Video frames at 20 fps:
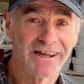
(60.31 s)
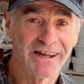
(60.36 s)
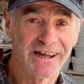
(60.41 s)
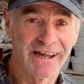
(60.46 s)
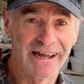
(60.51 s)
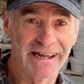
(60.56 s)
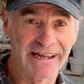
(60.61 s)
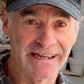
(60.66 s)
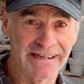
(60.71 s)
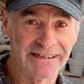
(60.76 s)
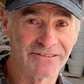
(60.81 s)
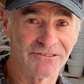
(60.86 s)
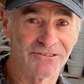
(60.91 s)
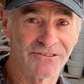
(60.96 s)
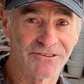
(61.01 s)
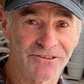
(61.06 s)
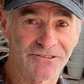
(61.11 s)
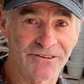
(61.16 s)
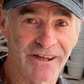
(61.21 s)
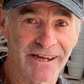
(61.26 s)

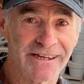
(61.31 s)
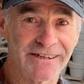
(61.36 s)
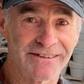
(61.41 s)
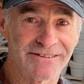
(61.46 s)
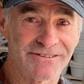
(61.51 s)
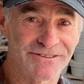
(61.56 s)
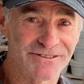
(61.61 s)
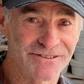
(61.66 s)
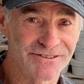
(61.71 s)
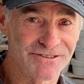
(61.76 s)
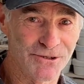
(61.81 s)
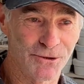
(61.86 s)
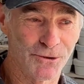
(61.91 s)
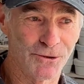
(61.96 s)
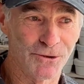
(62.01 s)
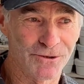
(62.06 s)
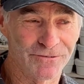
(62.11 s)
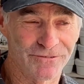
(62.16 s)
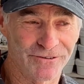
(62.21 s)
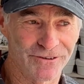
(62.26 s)
And they
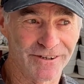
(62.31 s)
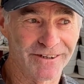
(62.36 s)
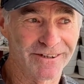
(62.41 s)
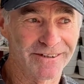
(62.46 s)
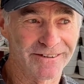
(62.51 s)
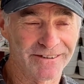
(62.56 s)
talked for a